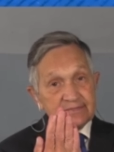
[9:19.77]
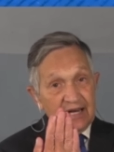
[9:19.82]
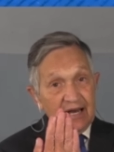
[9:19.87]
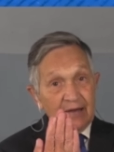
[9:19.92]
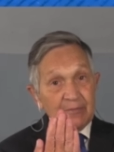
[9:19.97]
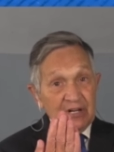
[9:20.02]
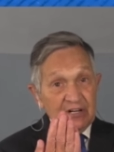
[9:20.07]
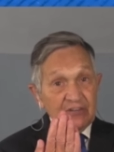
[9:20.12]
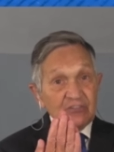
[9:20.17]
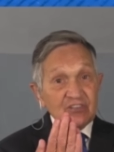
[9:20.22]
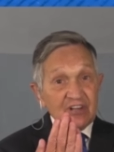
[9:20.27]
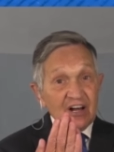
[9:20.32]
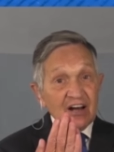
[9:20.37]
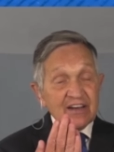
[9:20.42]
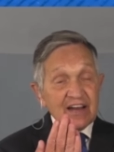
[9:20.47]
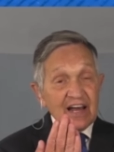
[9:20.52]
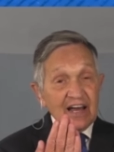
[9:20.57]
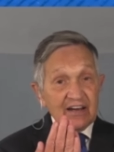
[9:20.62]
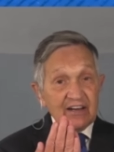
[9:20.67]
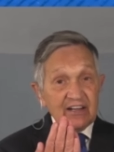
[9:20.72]
I mean, he's
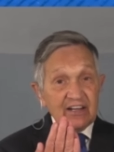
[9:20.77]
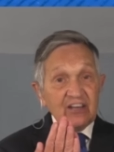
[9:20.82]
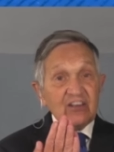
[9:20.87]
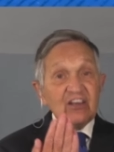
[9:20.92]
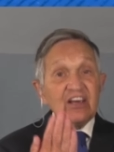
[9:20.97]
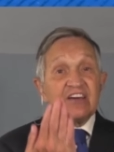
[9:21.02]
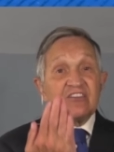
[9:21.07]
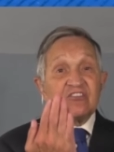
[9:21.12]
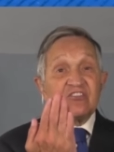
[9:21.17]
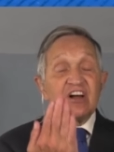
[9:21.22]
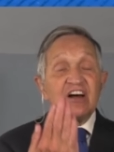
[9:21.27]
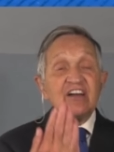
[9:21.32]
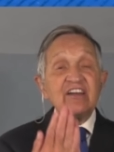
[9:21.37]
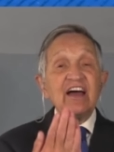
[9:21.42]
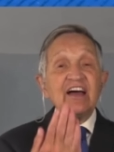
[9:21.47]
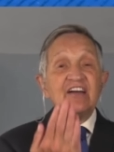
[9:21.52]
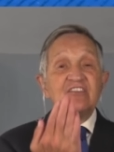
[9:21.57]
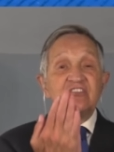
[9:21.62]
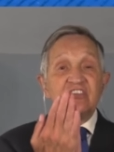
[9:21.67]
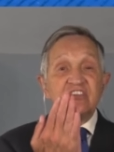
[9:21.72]
done that. He has done
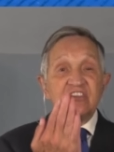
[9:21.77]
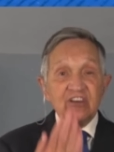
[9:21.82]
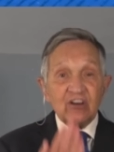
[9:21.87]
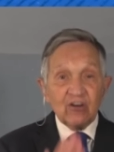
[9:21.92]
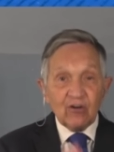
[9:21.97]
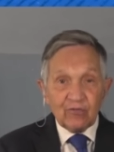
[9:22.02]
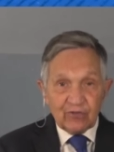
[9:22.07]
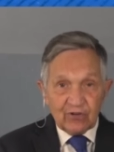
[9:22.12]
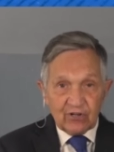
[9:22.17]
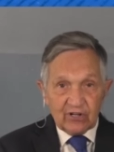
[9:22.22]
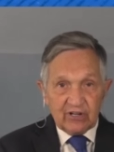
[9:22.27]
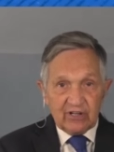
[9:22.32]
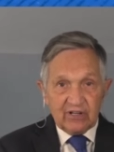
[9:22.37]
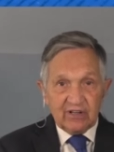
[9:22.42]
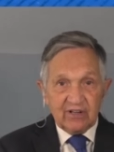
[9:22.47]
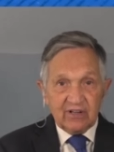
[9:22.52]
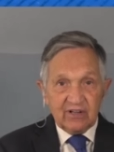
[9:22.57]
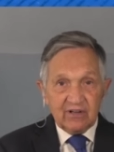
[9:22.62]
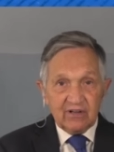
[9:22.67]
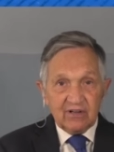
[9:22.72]
that
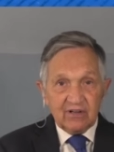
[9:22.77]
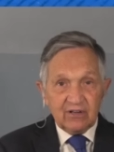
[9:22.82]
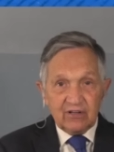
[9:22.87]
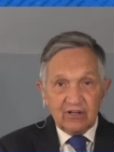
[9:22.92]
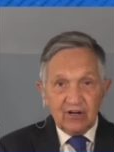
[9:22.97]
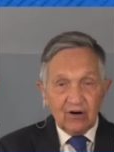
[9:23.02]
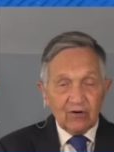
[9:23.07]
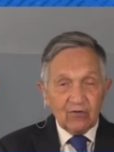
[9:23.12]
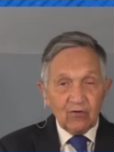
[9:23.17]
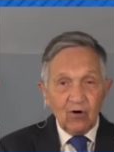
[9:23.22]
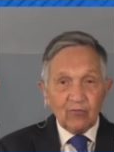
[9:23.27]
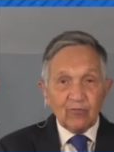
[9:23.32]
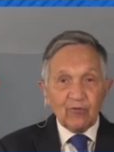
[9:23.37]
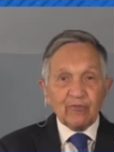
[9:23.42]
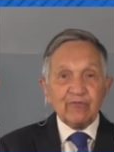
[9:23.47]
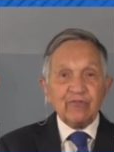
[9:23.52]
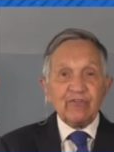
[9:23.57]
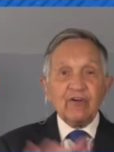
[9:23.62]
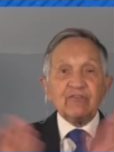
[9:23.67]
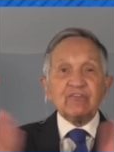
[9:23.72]
skillfully. You know, over
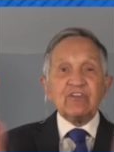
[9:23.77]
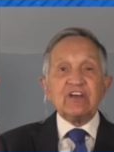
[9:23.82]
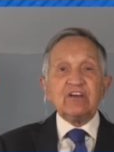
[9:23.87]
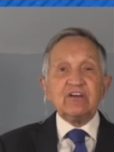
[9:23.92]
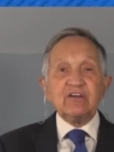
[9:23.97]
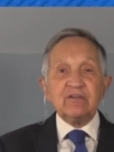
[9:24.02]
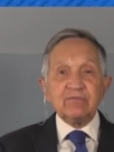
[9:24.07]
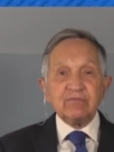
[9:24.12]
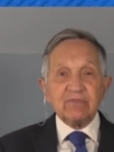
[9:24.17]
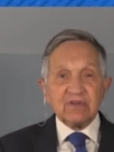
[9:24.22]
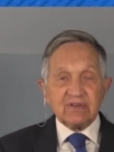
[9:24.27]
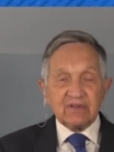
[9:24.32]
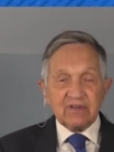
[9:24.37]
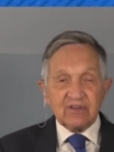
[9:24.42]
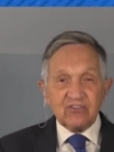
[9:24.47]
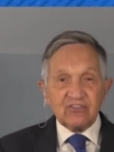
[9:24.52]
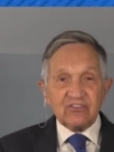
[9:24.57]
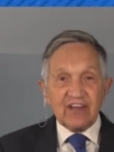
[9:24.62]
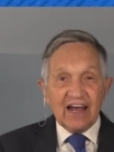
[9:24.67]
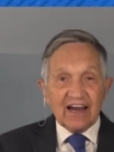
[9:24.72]
50
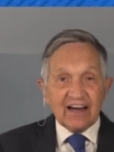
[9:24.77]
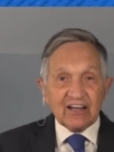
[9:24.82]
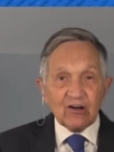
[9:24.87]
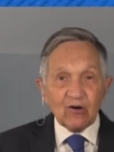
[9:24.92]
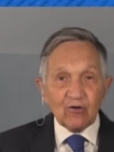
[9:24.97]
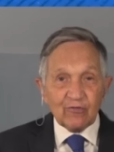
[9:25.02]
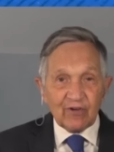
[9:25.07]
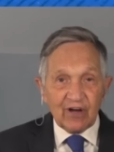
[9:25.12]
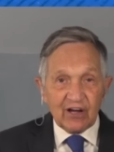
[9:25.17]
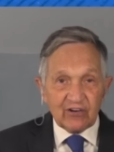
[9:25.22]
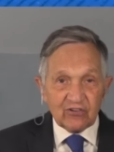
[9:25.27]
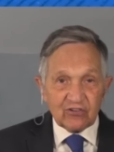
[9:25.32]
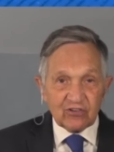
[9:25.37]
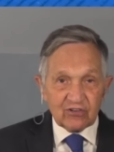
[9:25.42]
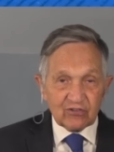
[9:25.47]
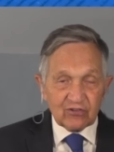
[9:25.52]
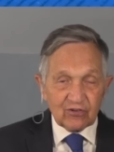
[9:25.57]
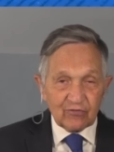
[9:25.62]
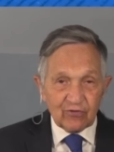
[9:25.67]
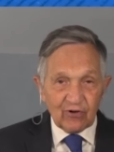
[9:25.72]
standing
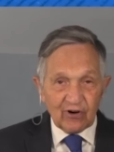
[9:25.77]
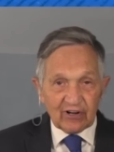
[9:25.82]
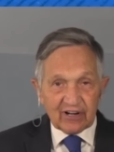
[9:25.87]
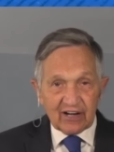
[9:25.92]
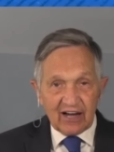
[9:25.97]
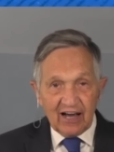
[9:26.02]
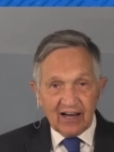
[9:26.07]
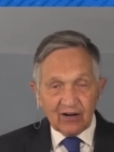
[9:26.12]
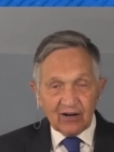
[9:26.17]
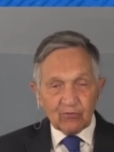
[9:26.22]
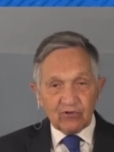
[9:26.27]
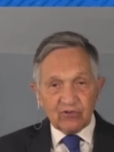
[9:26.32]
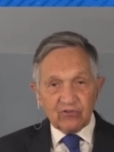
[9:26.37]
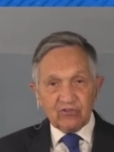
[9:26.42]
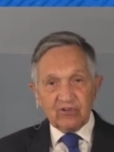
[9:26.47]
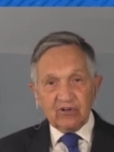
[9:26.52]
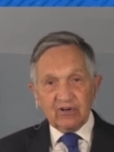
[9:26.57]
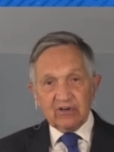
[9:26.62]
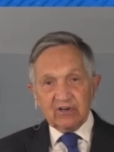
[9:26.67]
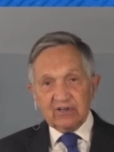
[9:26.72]
ovations in front of
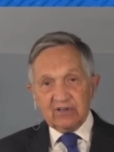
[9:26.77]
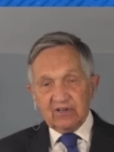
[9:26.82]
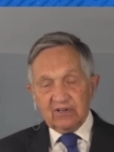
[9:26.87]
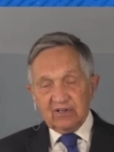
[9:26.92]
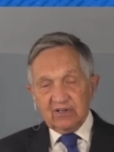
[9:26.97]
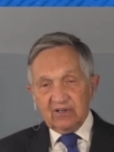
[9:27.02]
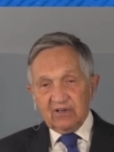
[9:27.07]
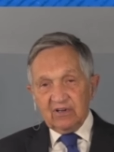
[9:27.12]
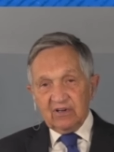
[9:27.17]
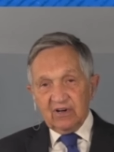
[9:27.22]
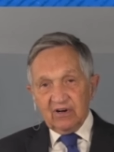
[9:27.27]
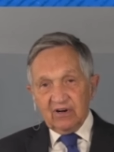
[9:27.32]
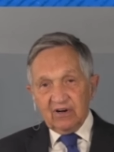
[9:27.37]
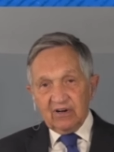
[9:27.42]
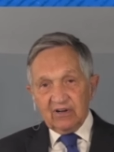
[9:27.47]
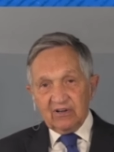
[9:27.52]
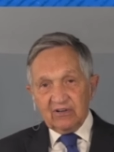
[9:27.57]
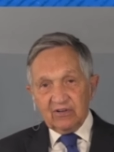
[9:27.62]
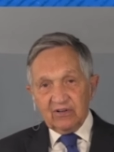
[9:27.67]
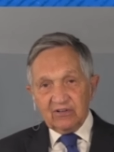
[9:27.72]
Congress,
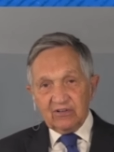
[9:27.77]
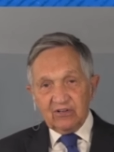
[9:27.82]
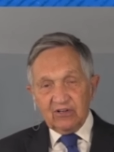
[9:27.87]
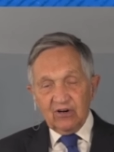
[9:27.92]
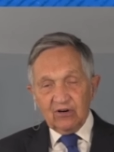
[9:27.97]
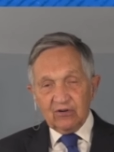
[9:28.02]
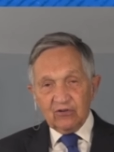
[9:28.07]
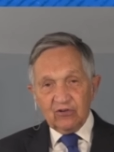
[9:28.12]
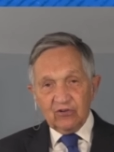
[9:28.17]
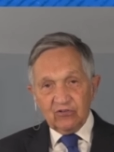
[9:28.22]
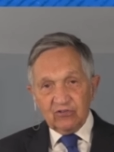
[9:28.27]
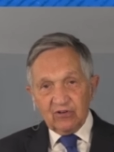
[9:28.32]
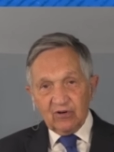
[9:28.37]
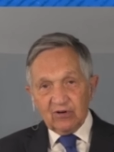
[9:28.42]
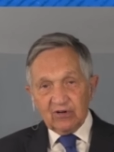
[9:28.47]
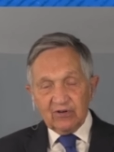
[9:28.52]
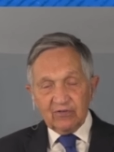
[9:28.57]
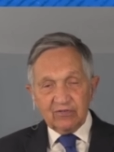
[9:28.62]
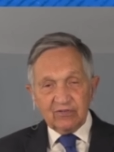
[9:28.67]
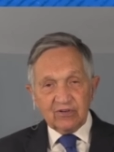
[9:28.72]
you know, just
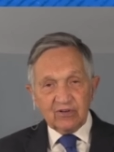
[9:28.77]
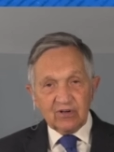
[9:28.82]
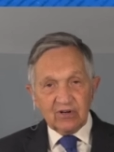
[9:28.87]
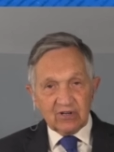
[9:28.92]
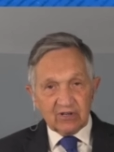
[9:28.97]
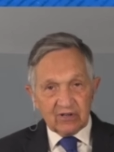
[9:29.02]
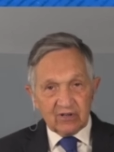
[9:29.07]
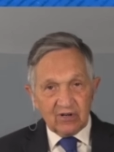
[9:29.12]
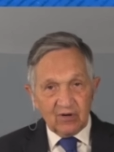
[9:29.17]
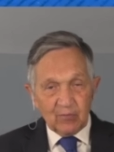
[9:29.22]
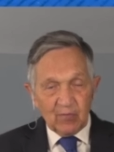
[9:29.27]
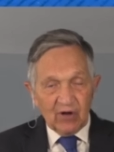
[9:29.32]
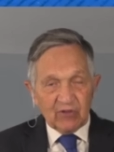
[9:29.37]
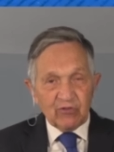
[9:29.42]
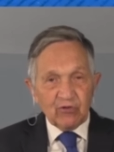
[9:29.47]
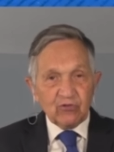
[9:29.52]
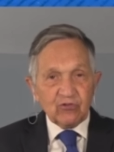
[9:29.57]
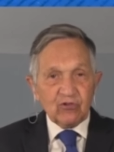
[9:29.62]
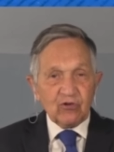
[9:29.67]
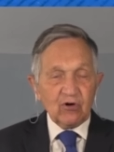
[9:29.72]
a
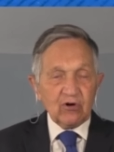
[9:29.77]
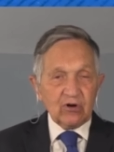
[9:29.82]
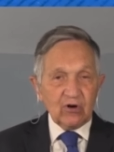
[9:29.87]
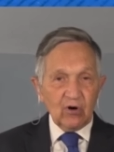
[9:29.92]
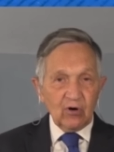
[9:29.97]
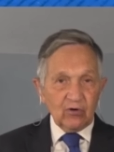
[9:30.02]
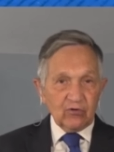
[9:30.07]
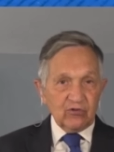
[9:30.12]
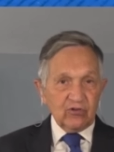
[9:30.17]
month or so ago.